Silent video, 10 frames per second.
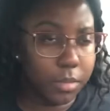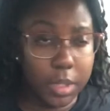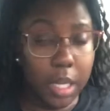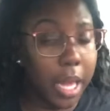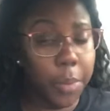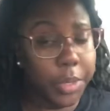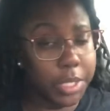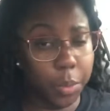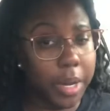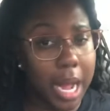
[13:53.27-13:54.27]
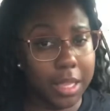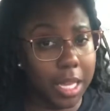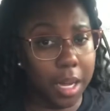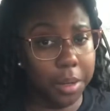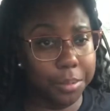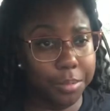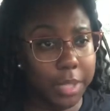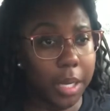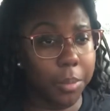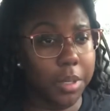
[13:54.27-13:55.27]
they wasn't what I thought
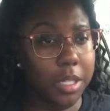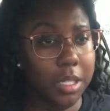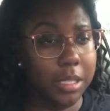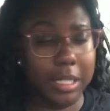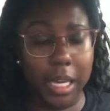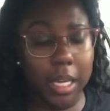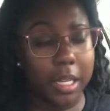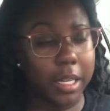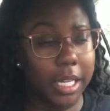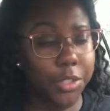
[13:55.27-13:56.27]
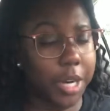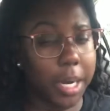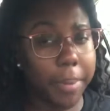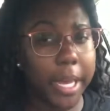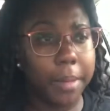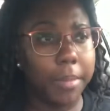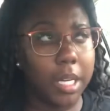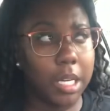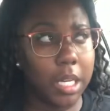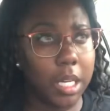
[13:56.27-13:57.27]
that it was, and they trying to pay
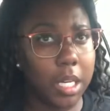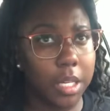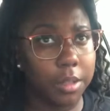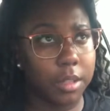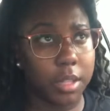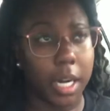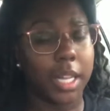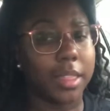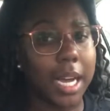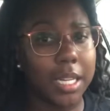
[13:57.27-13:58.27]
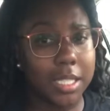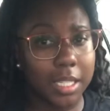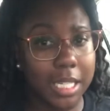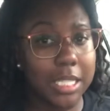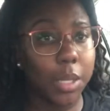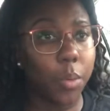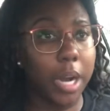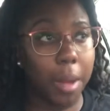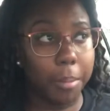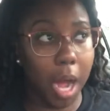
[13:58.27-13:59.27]
me thirty thousand less than what
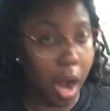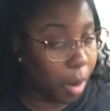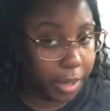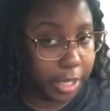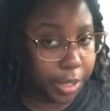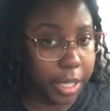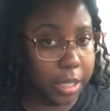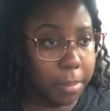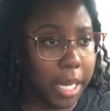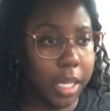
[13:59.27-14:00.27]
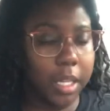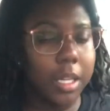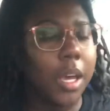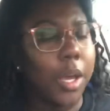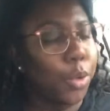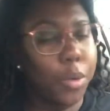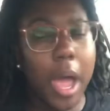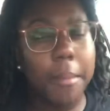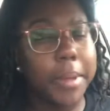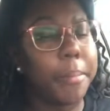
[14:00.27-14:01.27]
I'm already currently making. You
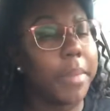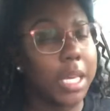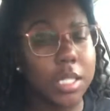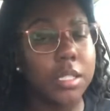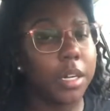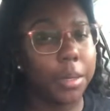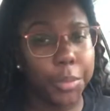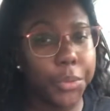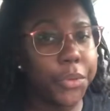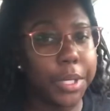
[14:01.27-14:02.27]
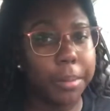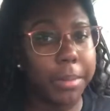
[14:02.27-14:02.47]
got me messed up. You feel me?